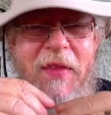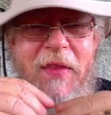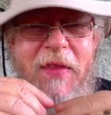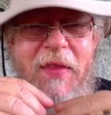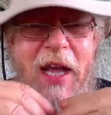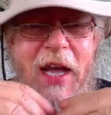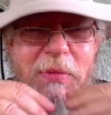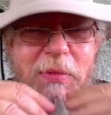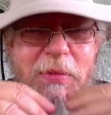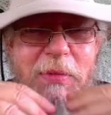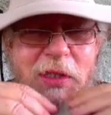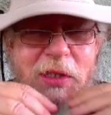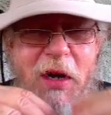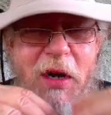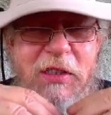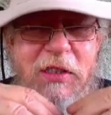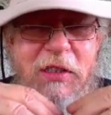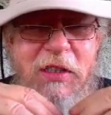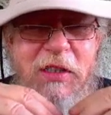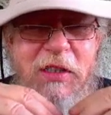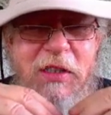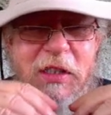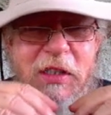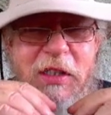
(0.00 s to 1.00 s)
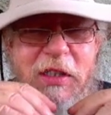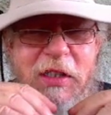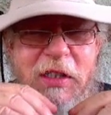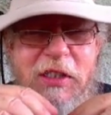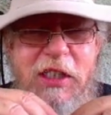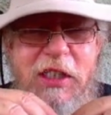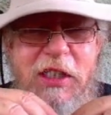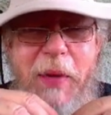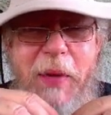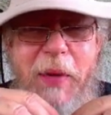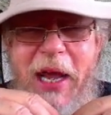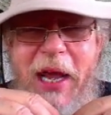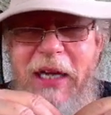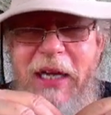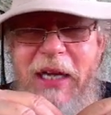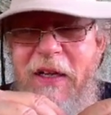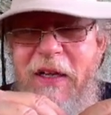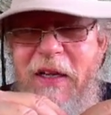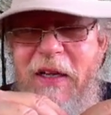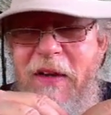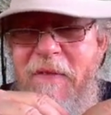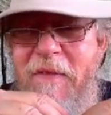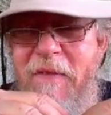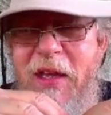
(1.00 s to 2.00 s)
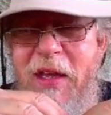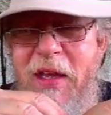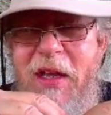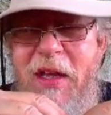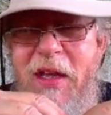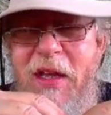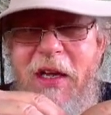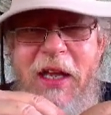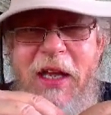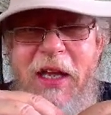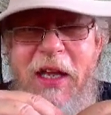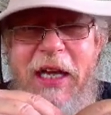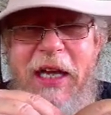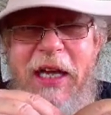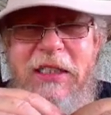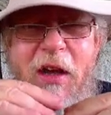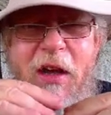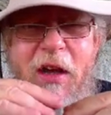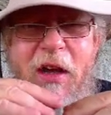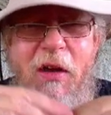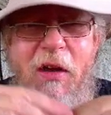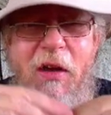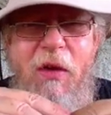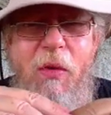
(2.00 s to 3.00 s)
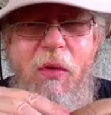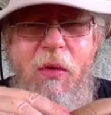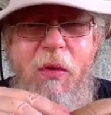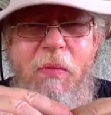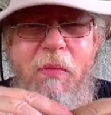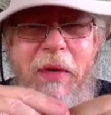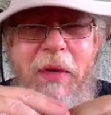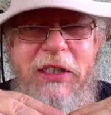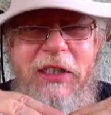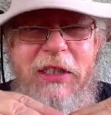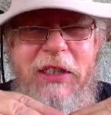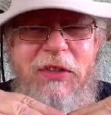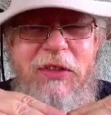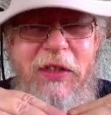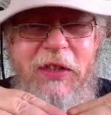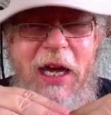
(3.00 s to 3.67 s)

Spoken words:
I'm starting to suspect Kleck's whole ministry.